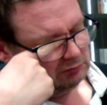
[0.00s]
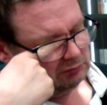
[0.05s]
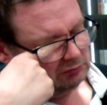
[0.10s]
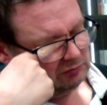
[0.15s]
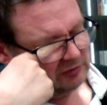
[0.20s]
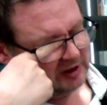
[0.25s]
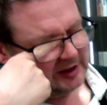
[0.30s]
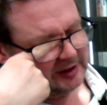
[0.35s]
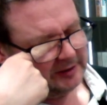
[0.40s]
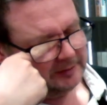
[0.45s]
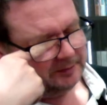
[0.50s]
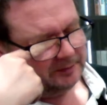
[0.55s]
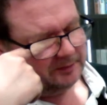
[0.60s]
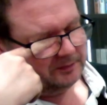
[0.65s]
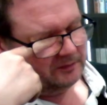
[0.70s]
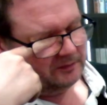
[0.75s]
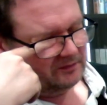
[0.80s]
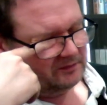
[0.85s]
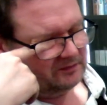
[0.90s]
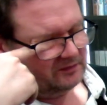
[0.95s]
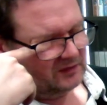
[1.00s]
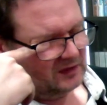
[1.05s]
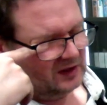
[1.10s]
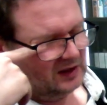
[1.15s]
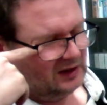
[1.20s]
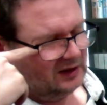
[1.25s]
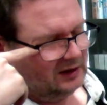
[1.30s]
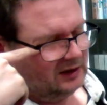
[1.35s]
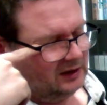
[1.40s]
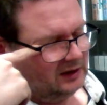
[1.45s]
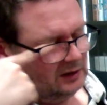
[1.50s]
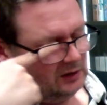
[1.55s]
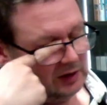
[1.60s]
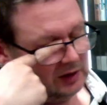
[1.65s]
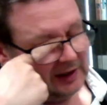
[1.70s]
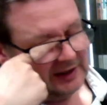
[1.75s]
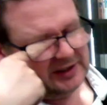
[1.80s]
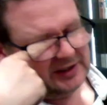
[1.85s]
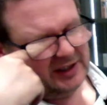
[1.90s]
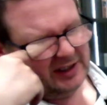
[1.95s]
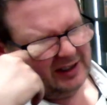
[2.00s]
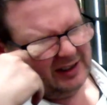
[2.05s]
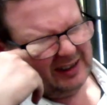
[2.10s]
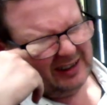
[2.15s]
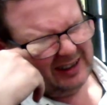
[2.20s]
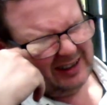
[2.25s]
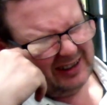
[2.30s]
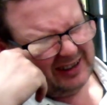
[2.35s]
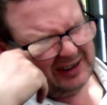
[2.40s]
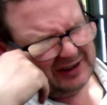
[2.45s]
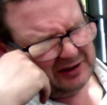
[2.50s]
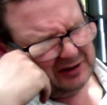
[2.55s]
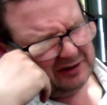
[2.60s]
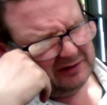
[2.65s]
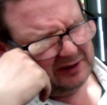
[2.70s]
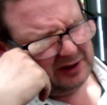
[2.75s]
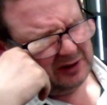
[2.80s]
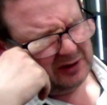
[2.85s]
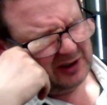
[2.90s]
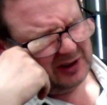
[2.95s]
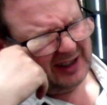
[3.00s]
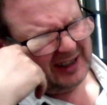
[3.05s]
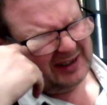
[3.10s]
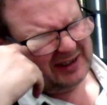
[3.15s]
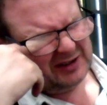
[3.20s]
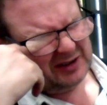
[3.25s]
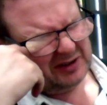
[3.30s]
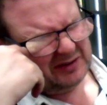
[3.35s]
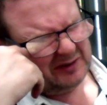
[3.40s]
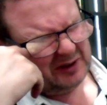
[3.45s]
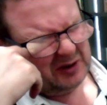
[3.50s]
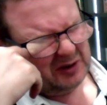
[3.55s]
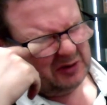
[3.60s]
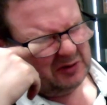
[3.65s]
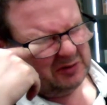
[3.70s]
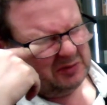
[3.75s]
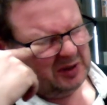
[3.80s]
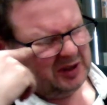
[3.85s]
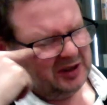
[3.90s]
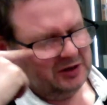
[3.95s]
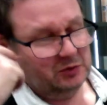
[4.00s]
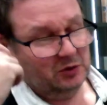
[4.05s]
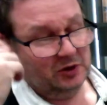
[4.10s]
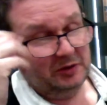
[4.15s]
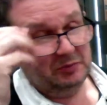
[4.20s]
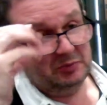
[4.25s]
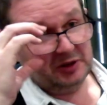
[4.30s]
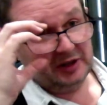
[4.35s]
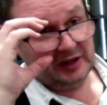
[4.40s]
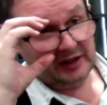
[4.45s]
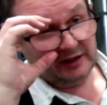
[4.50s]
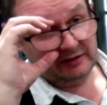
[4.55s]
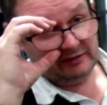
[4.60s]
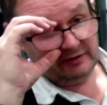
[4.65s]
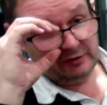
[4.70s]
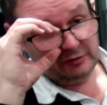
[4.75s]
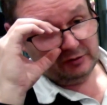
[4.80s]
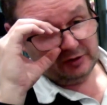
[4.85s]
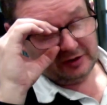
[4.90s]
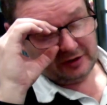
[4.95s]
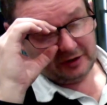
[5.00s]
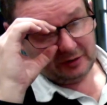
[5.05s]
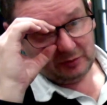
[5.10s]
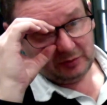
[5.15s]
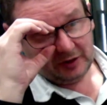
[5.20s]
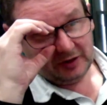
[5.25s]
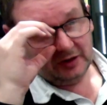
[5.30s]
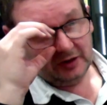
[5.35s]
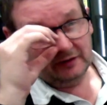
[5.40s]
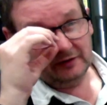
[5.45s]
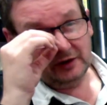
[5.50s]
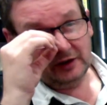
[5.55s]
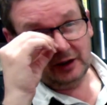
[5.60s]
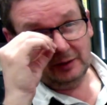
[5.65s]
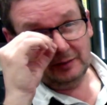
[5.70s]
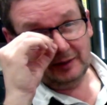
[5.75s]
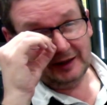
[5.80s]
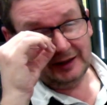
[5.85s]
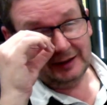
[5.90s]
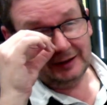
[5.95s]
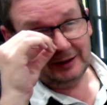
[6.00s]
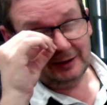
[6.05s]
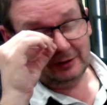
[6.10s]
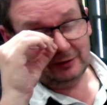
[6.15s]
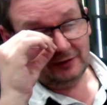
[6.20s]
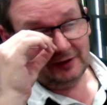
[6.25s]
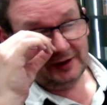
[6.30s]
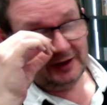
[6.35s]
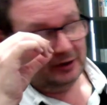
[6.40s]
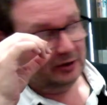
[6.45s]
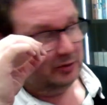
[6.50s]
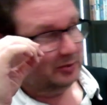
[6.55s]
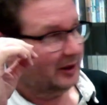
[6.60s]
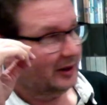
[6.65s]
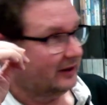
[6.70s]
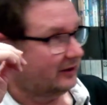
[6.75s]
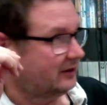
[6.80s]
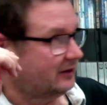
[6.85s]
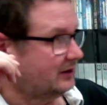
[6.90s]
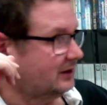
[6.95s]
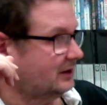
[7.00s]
Reddit. Actually, I answered a few, but this one in particular interested me enough that I made a little video about it,